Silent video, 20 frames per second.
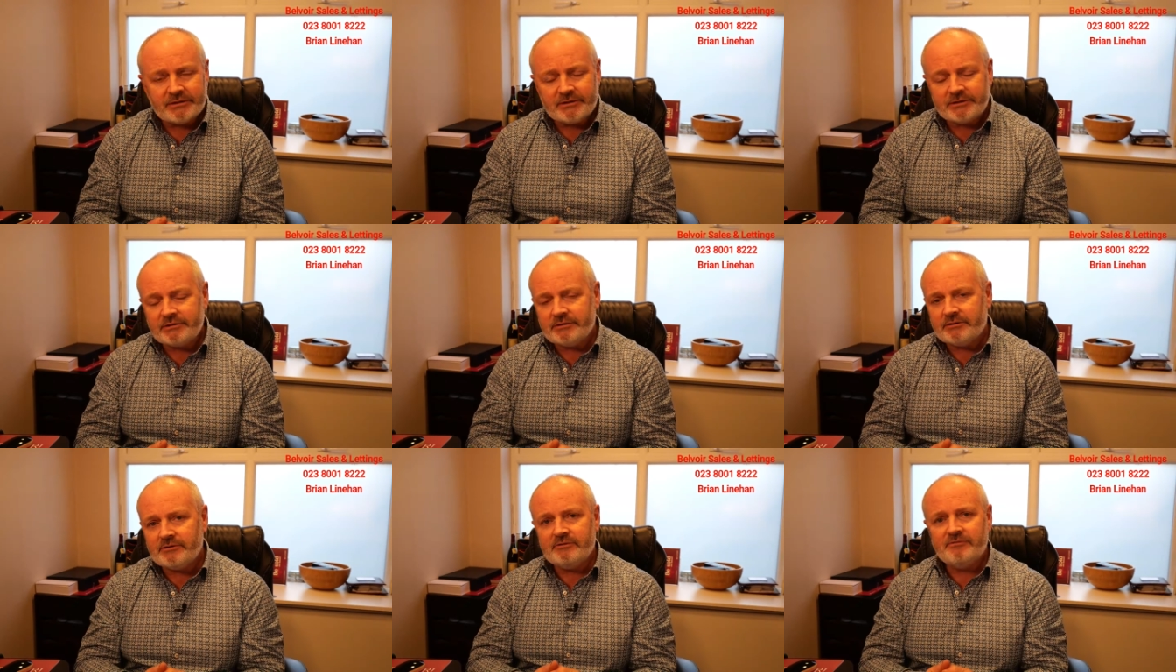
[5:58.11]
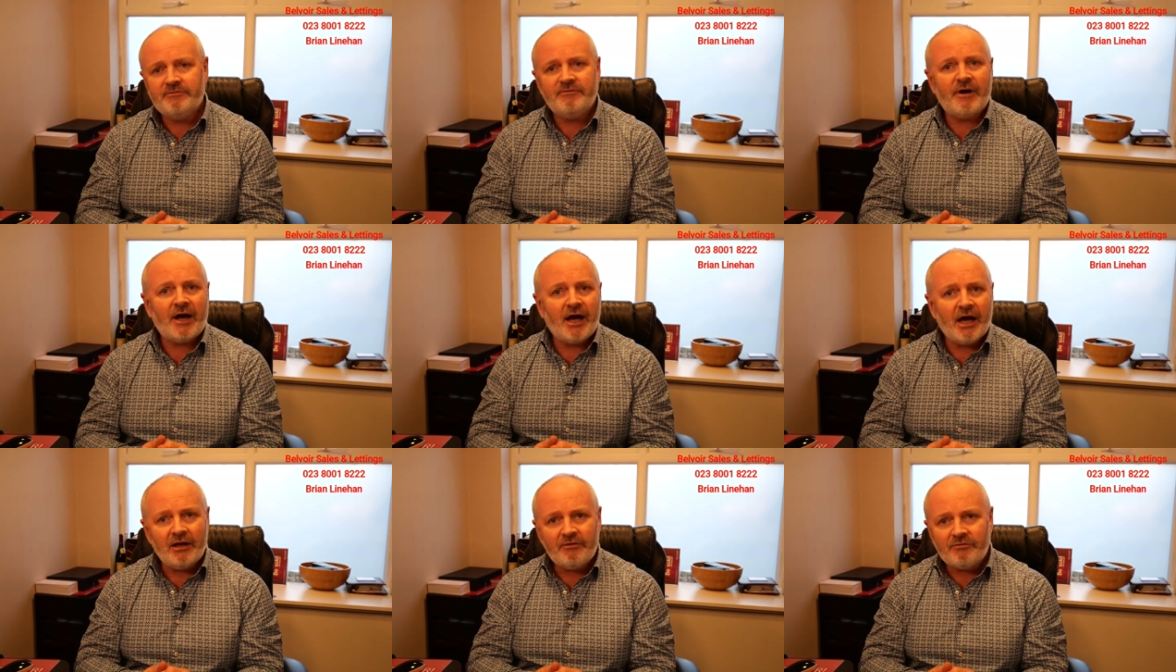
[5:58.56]
So
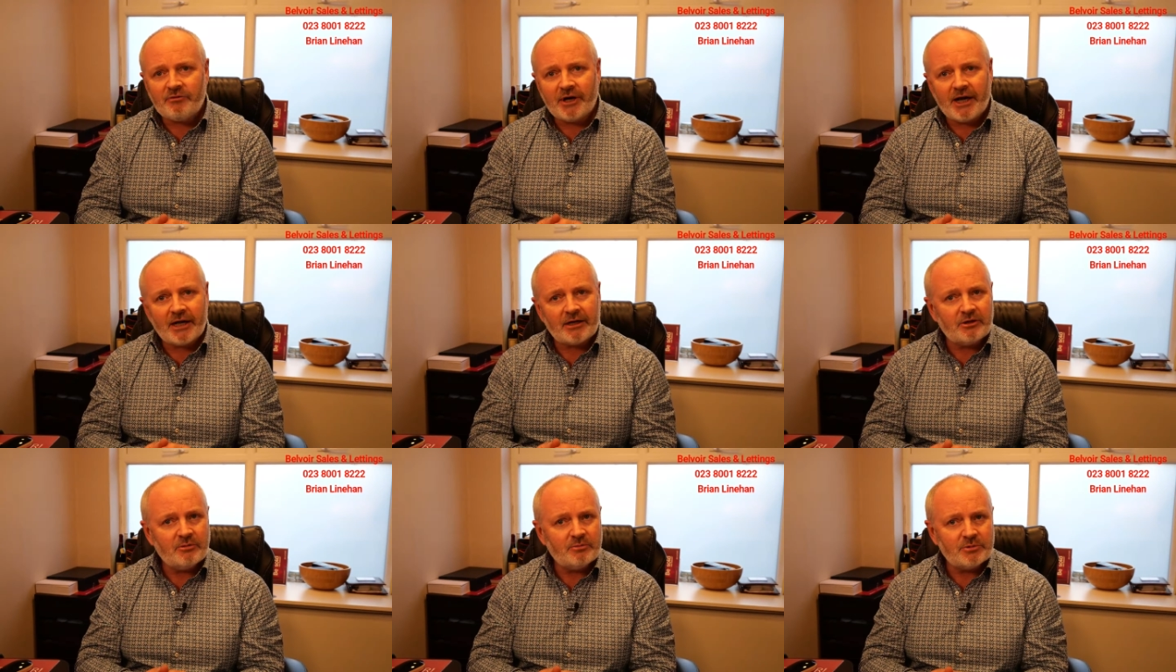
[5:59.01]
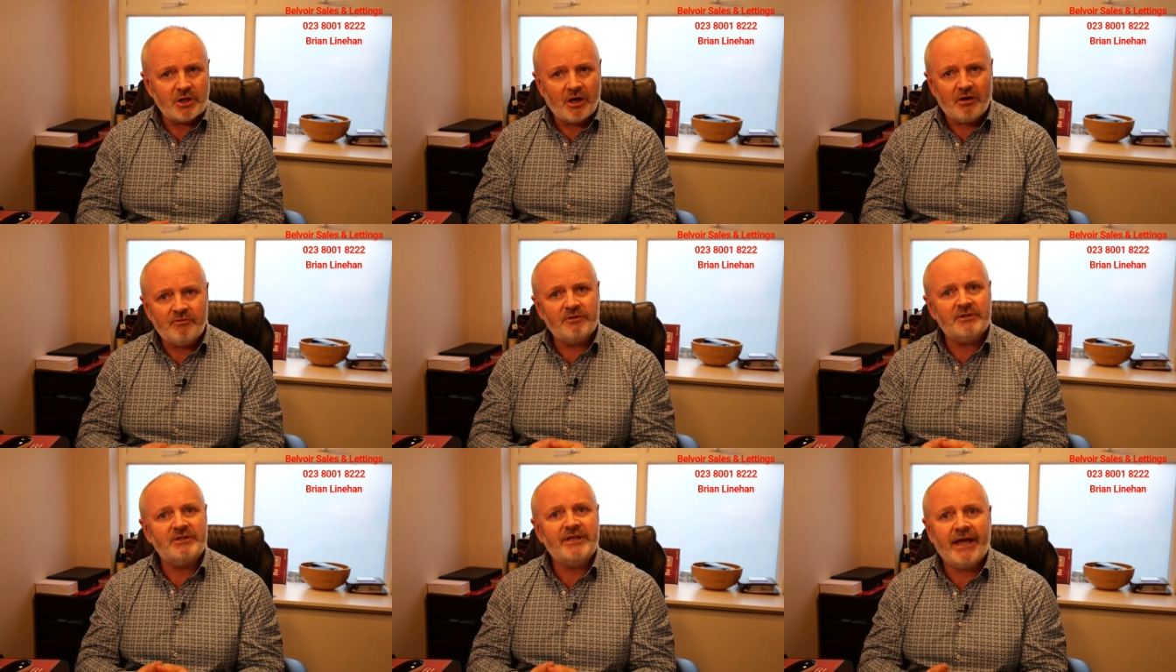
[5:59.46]
5 grand comes
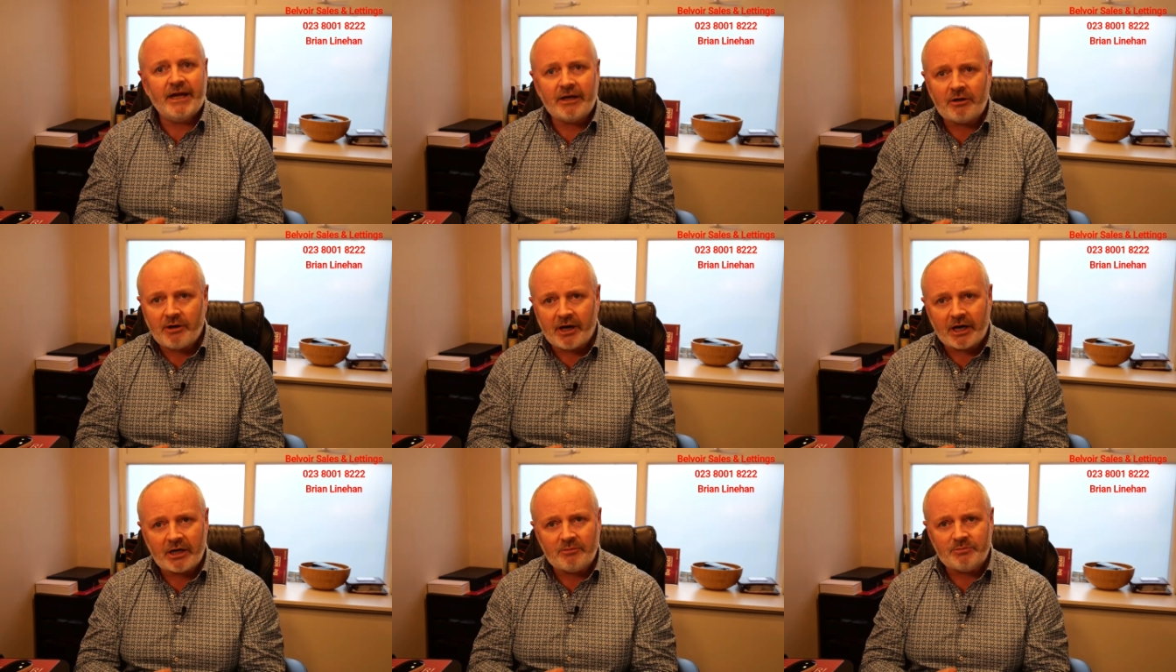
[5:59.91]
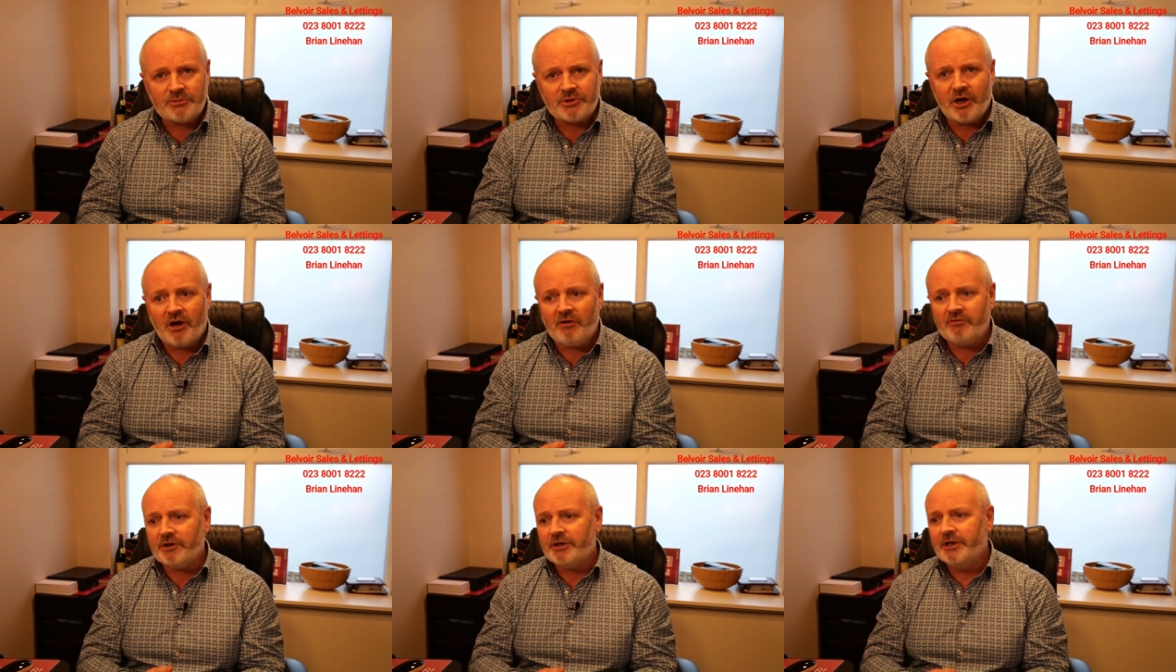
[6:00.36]
off it, 10 grand comes
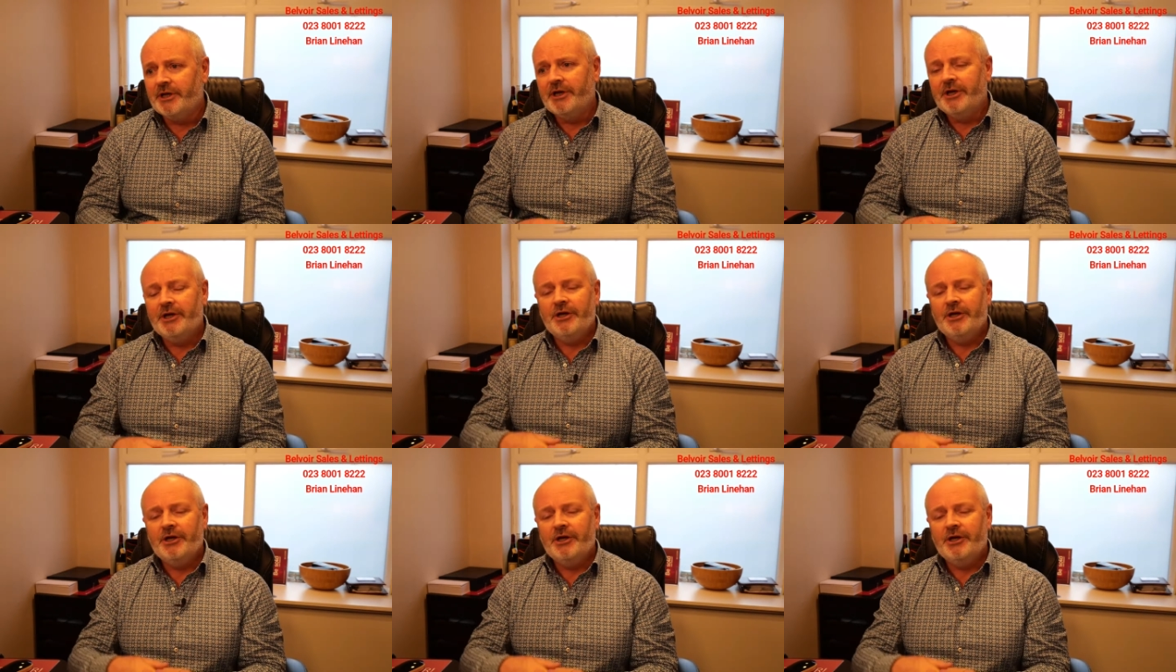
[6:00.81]
off it.